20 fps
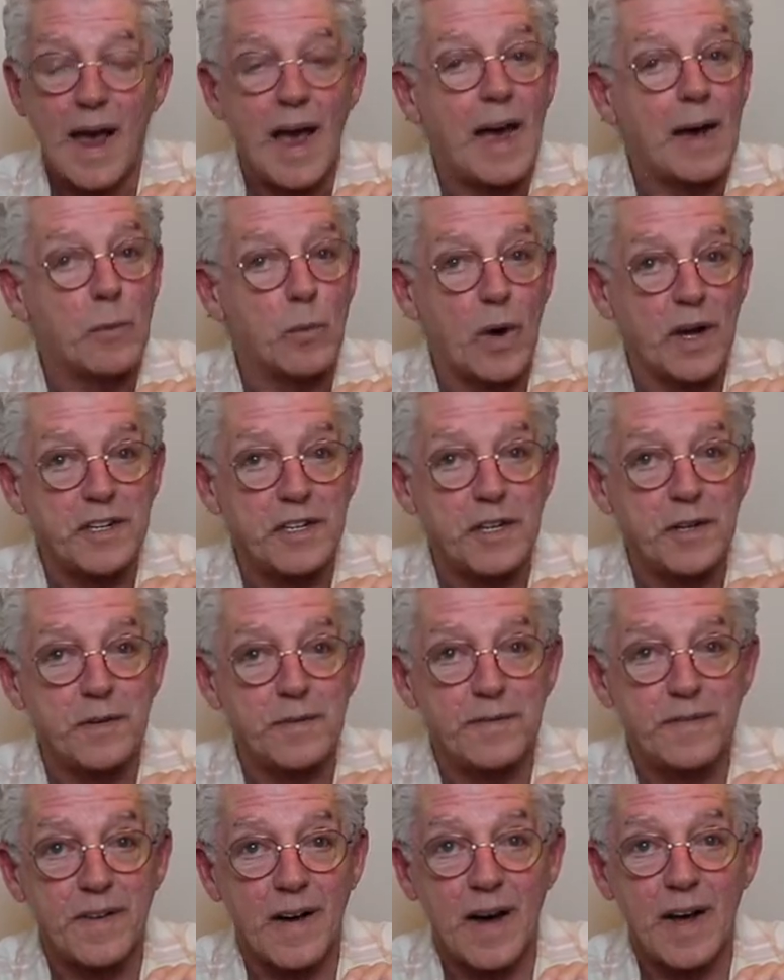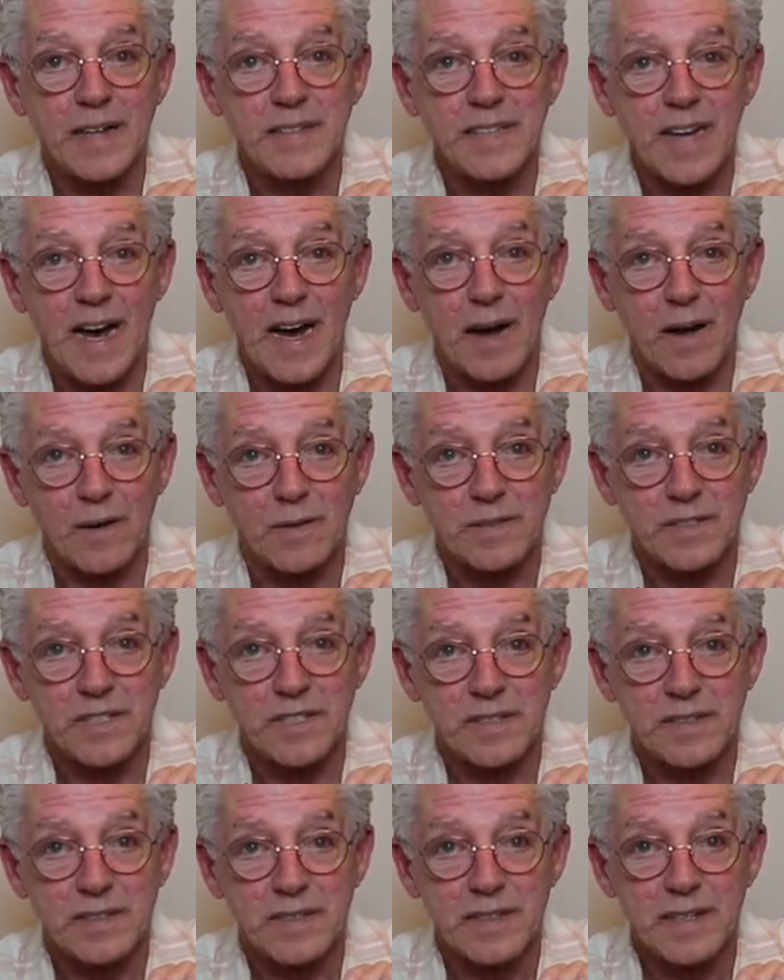and when you find out,